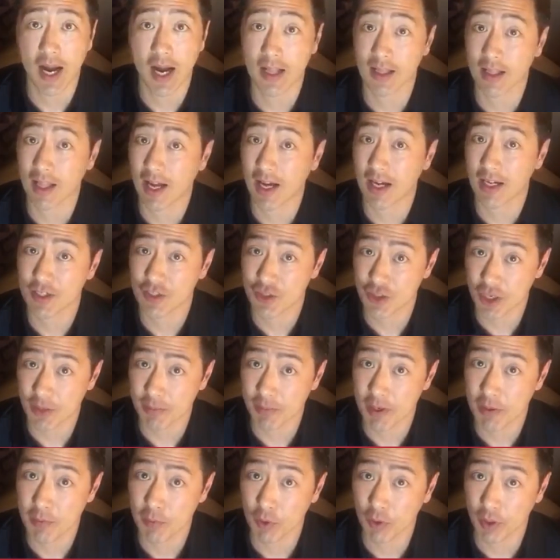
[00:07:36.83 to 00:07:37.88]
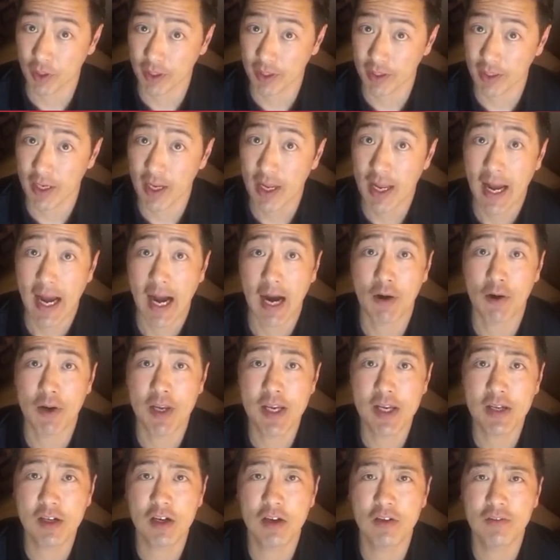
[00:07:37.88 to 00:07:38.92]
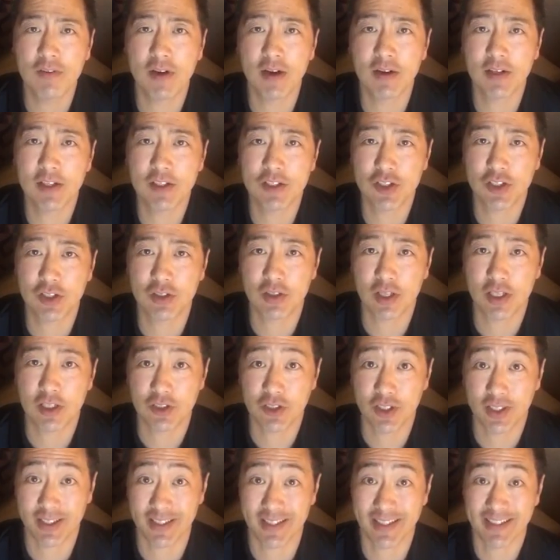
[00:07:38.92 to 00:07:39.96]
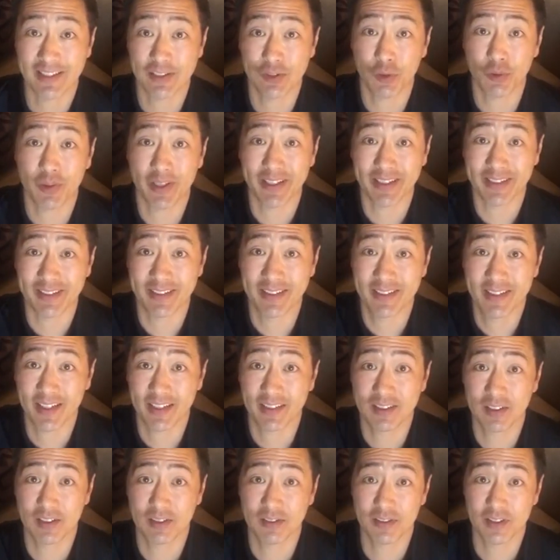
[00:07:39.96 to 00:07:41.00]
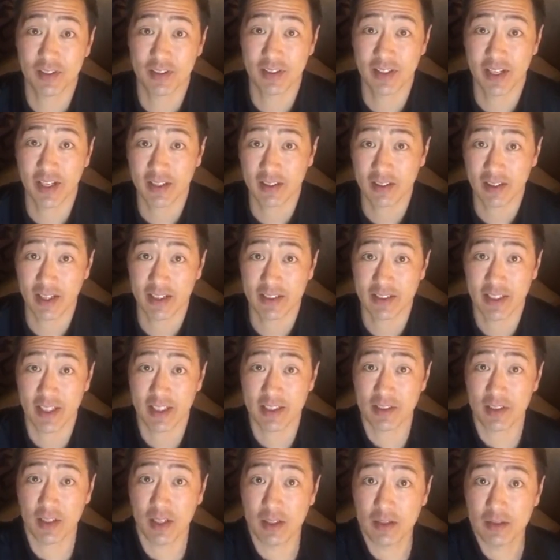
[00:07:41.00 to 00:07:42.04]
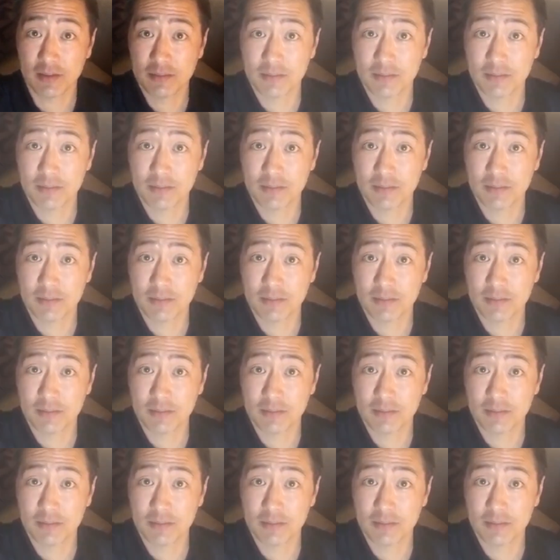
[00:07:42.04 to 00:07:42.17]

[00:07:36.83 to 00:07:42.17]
a la JP Morgan, how he co founded General Electric and then totally dicked over Nikolai Tesla.